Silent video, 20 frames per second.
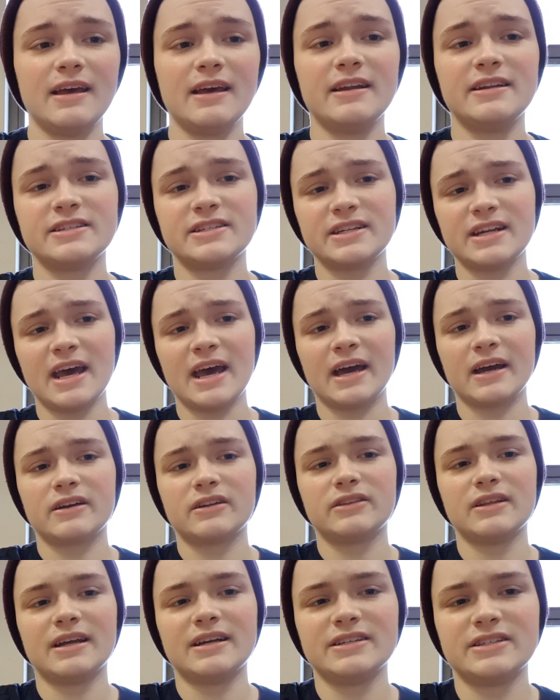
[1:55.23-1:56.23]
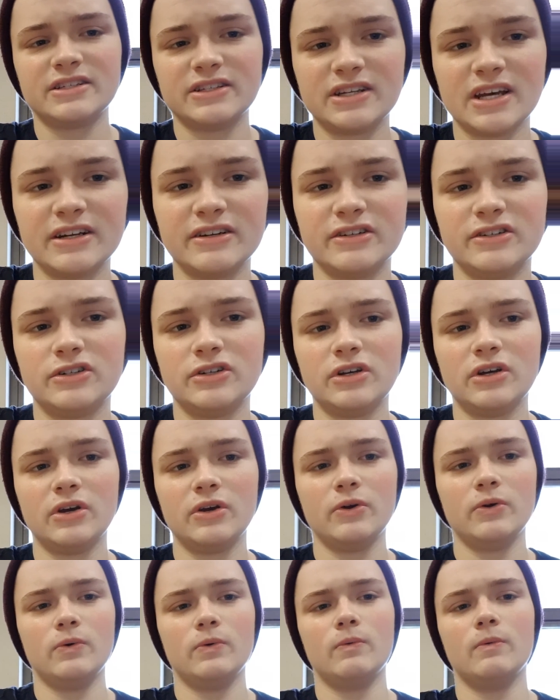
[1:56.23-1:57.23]
It is an act that is intended
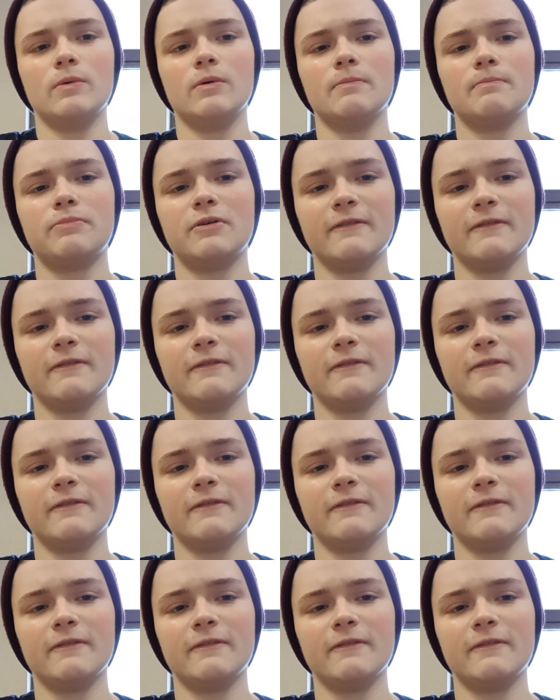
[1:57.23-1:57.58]
to